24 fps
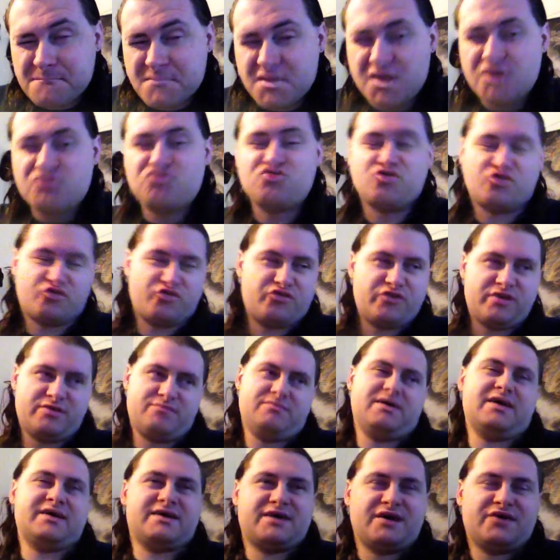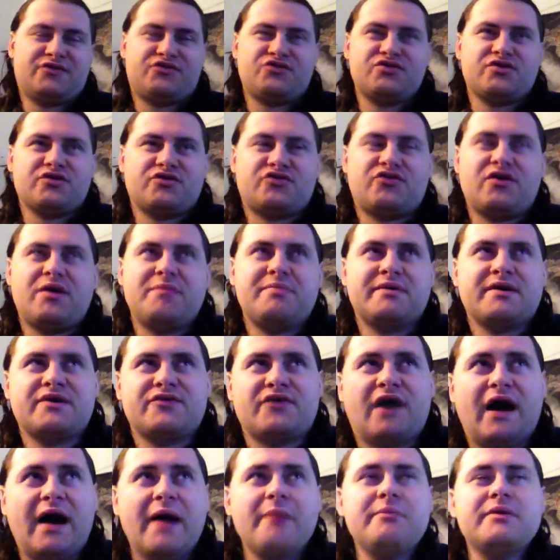interesting, I guess you could say,
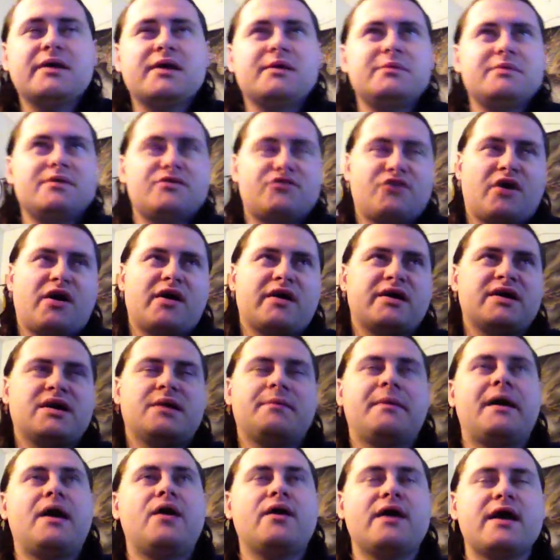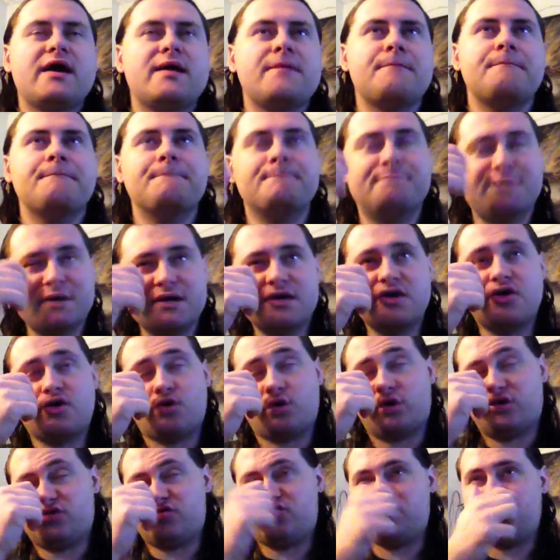because I'm going to be talking about a big
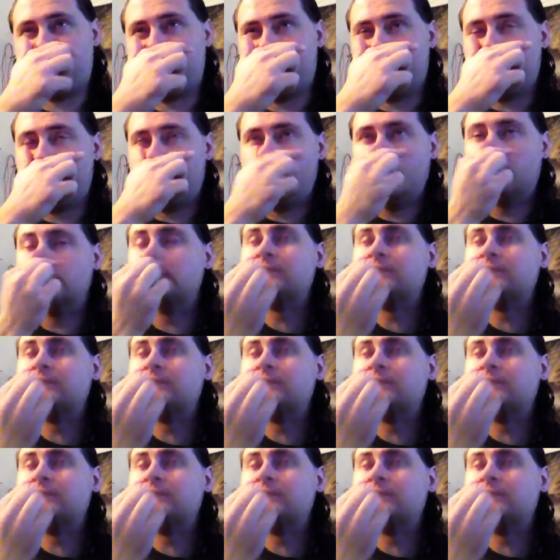question